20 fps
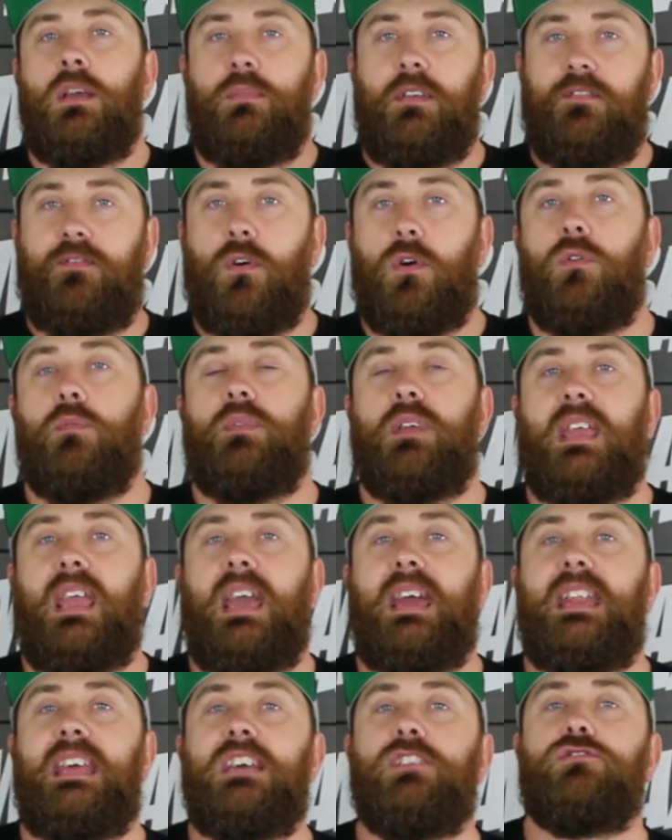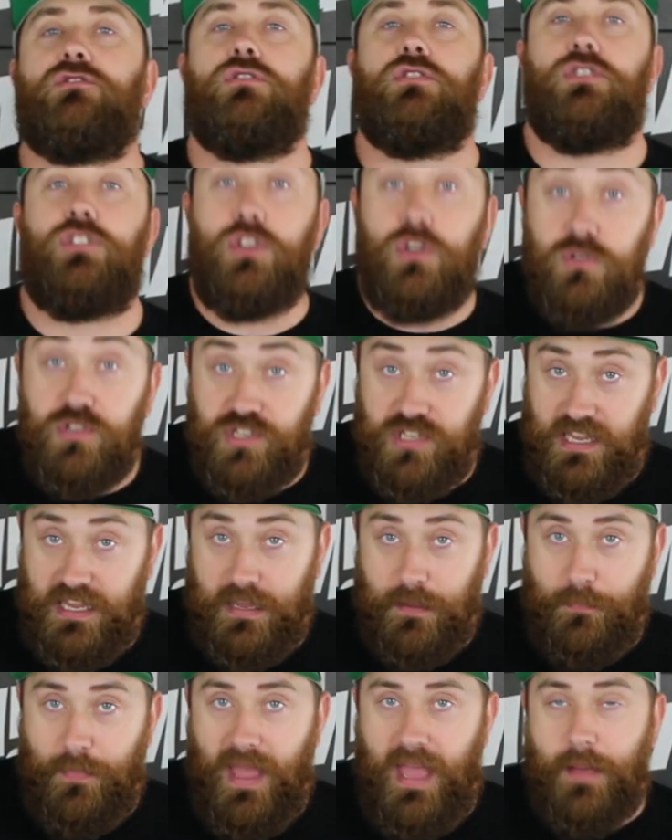before we began
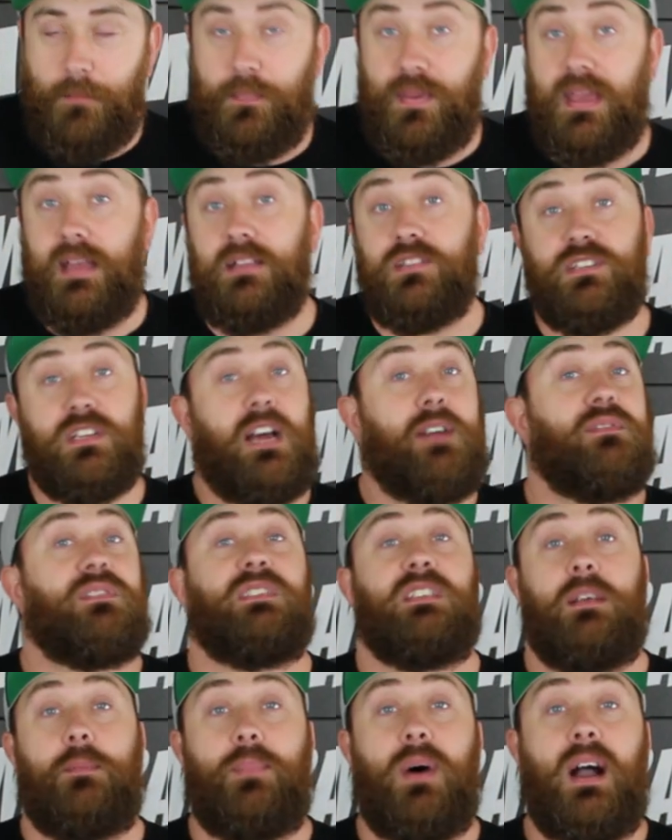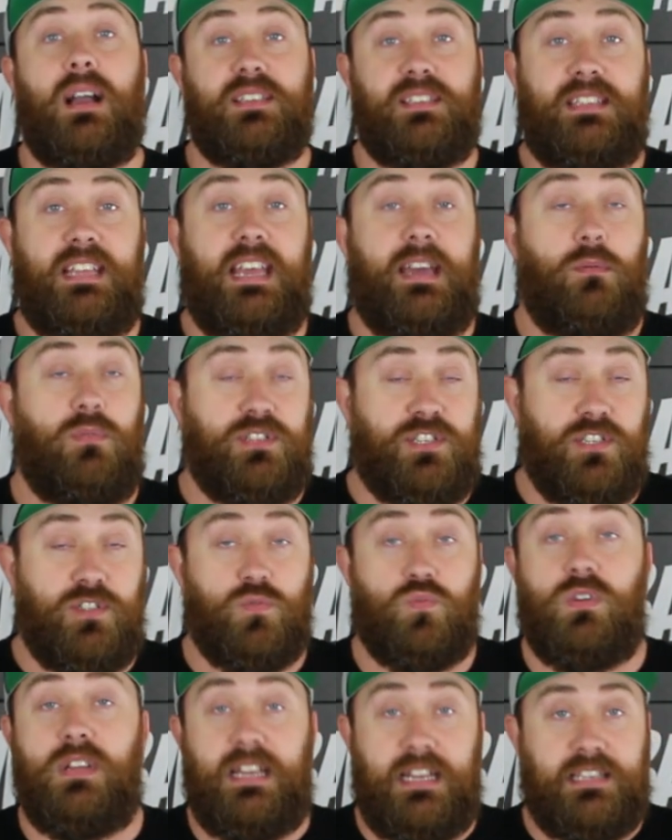introducing BAM pins and obviously the box did which is
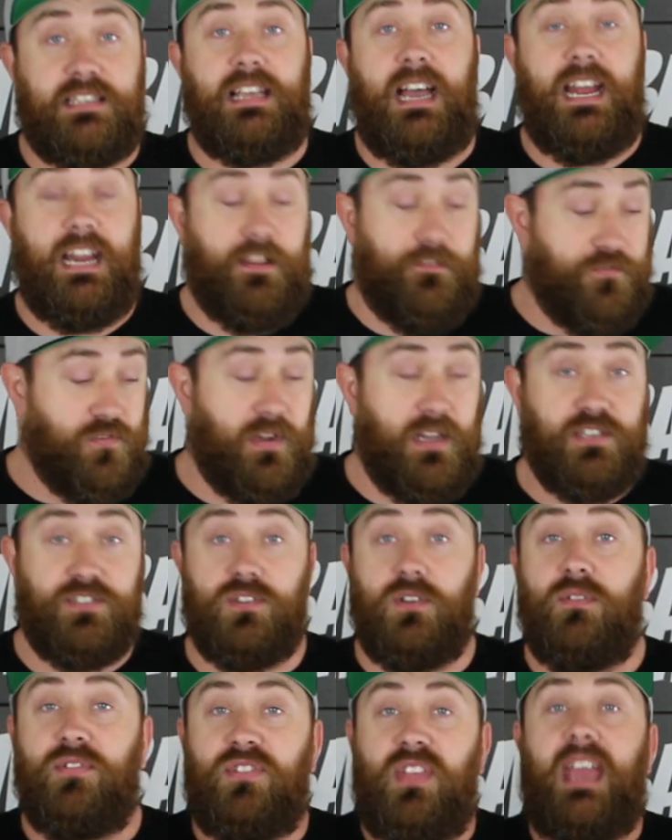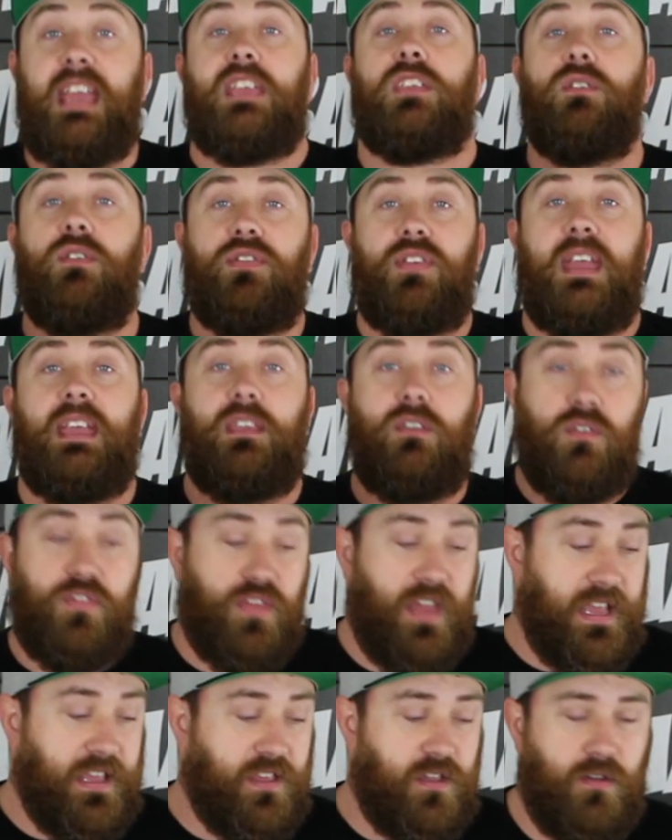really exciting for us. So thank you, thank you,
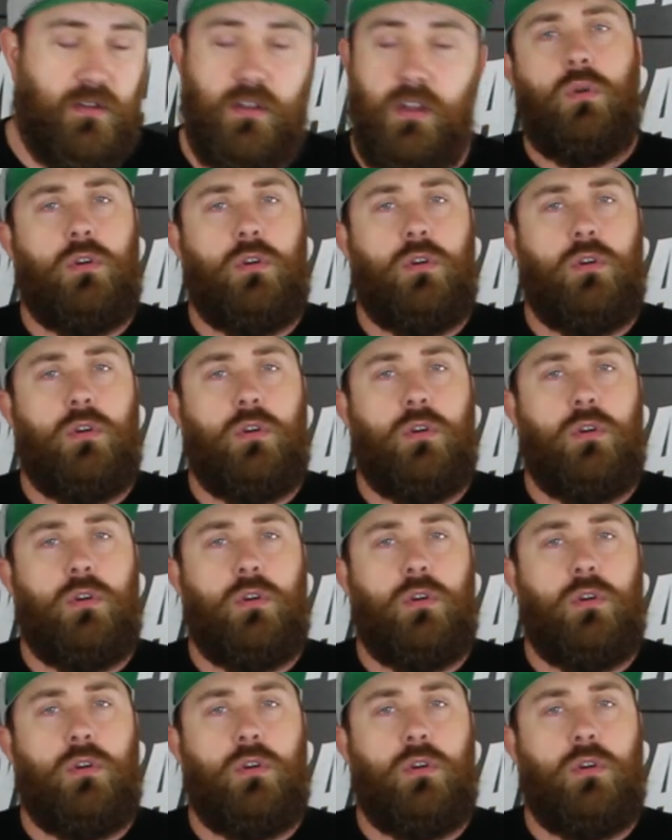thank you.